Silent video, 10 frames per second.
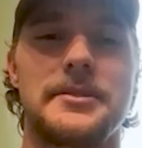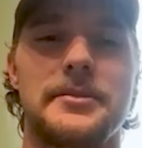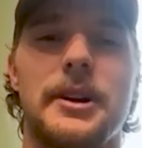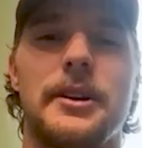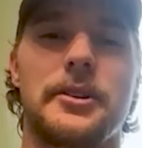
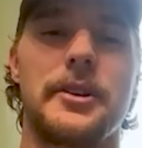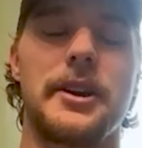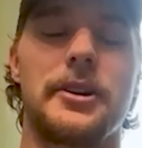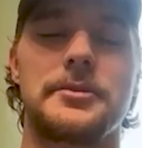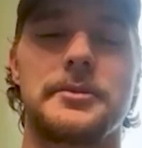well, Gregg
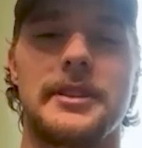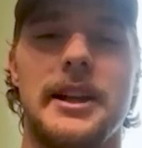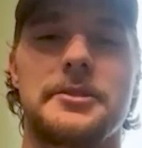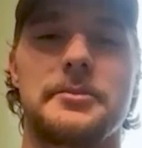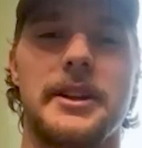Olson was the
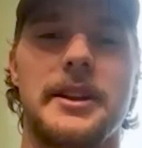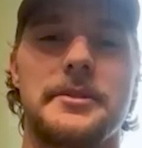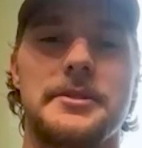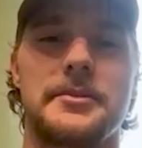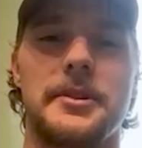last one, but he
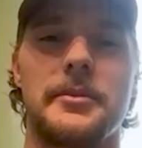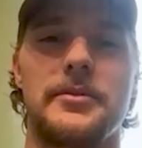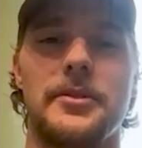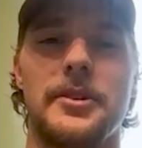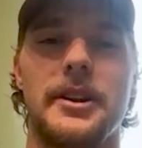was the one
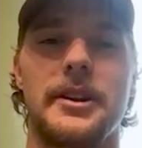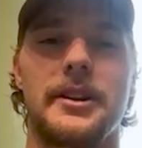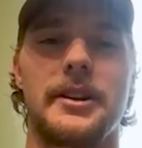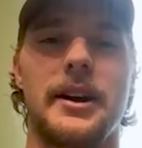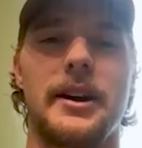before it,
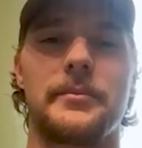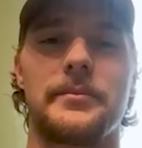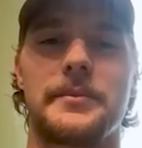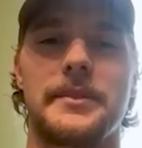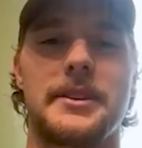and um,
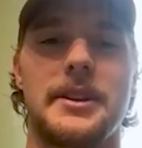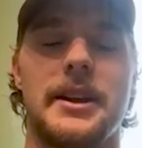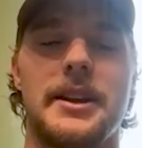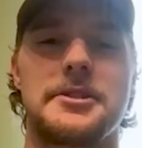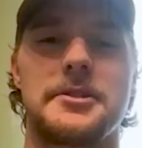yeah,
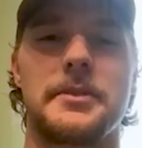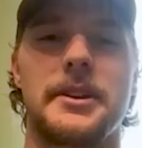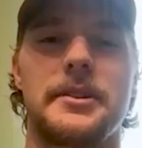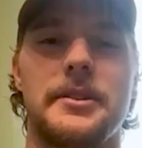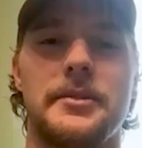he's just
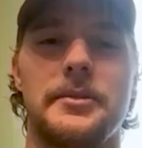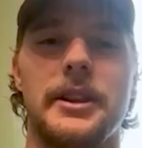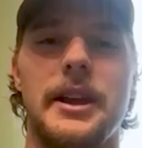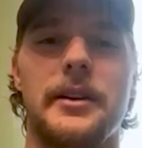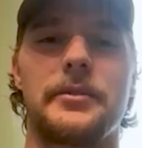been
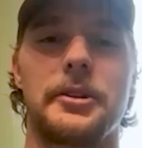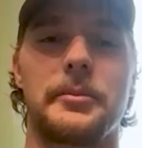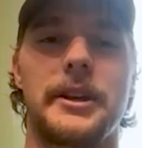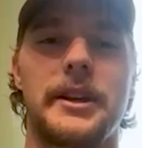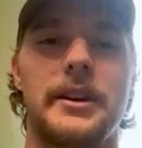really helpful to
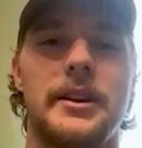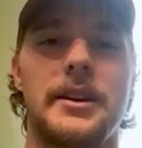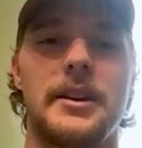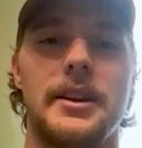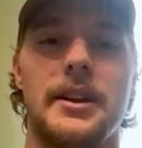me
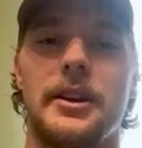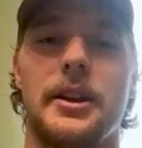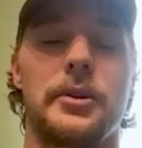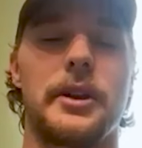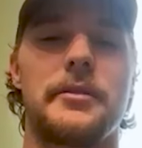
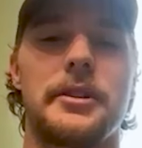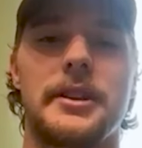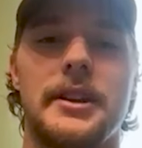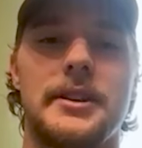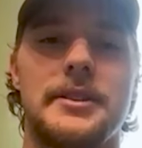on
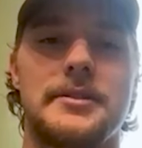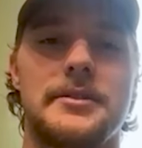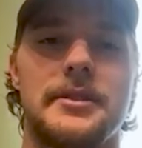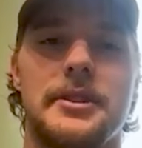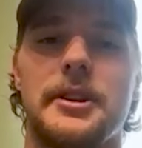everything because
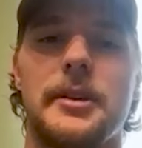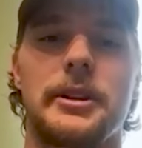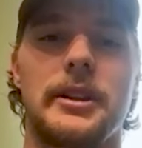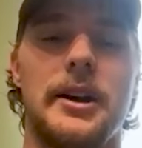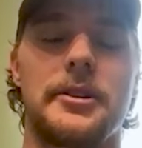he'll come in the
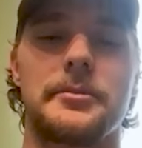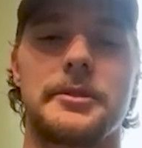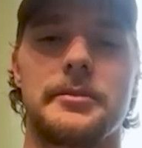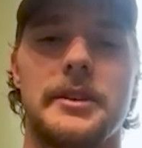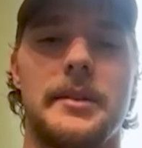locker room
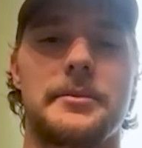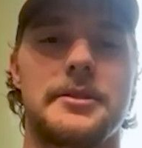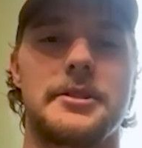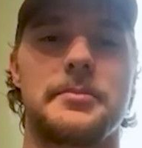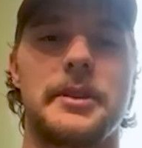sometimes and
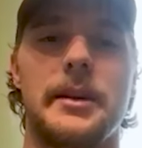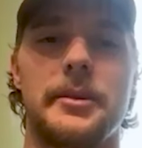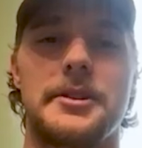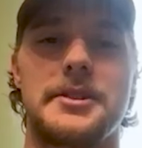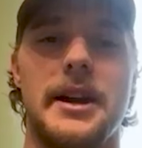just being able
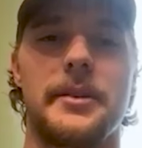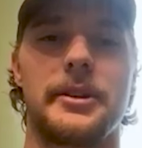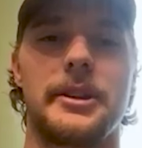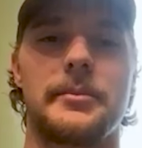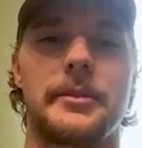to chat
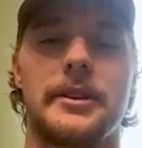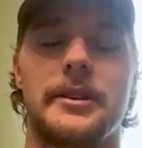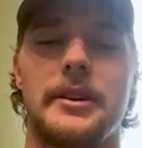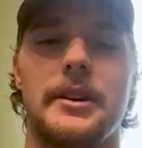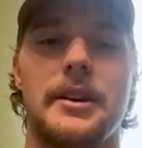with him and
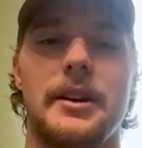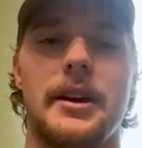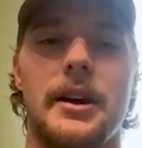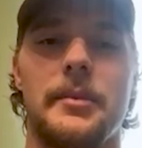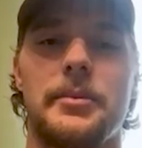
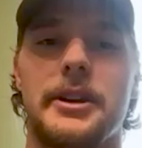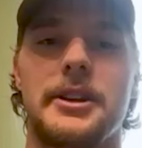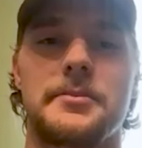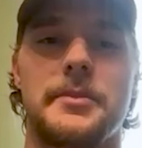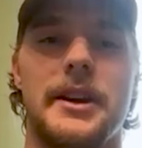uh, pick
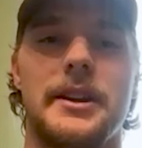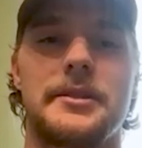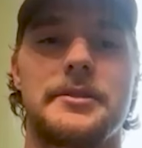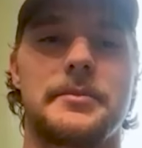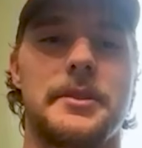his brain
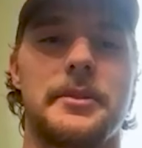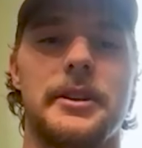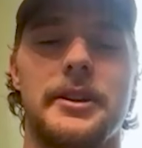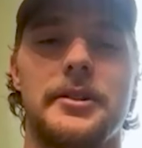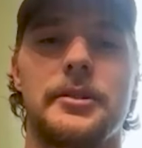has been
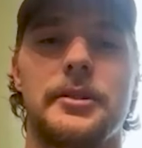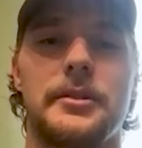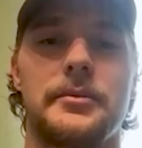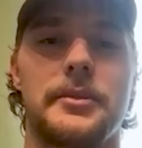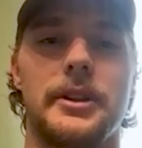really cool
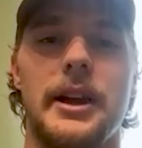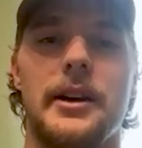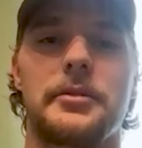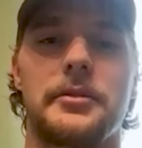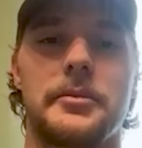and really
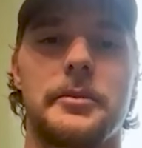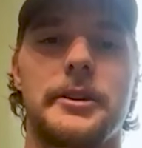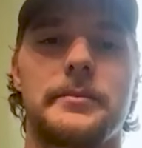helpful for me.